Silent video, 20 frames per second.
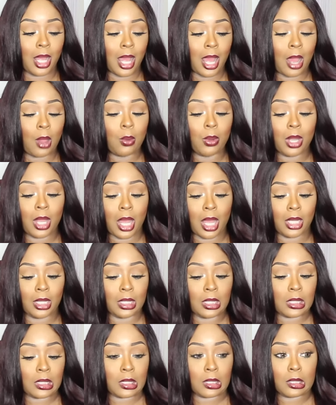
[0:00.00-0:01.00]
I would call
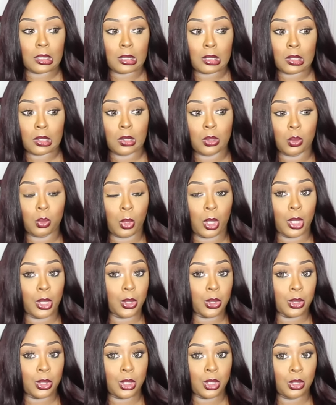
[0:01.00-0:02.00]
this a
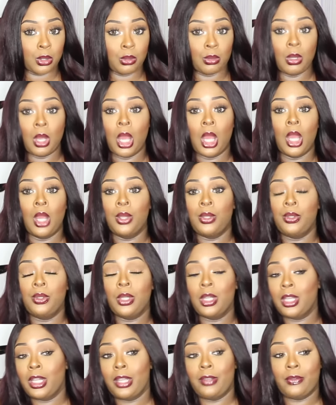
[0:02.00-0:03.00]
sweater too.
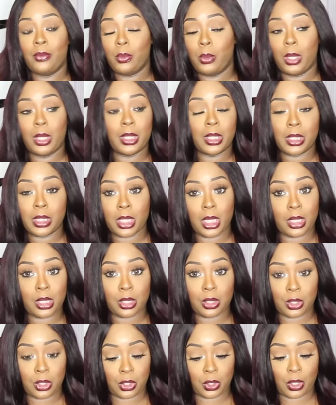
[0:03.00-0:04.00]
You can even wear this
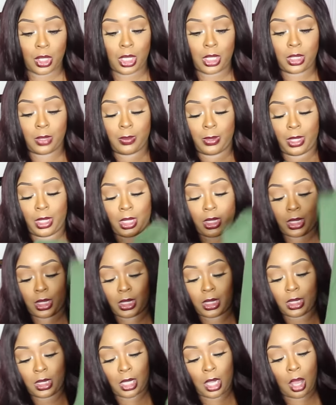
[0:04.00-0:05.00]
as a dress because
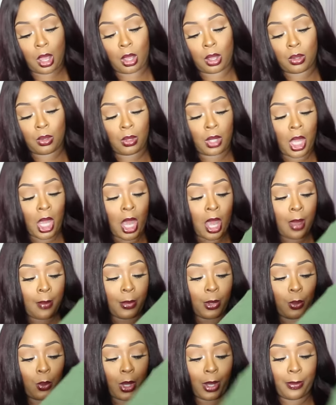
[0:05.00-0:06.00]
it's long.
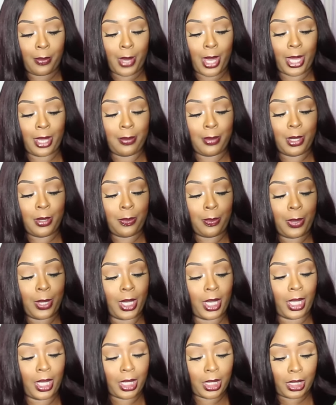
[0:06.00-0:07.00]
But what made me
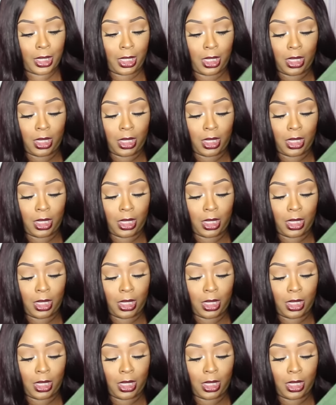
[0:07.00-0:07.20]
pick